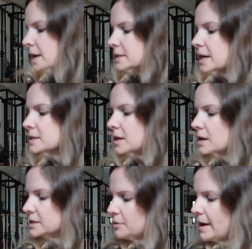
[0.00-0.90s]
it does
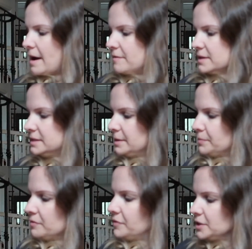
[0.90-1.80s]
also have a
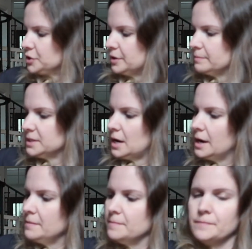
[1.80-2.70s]
zipper feature up
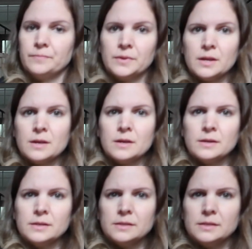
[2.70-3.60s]
top,
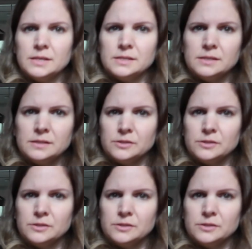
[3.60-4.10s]
these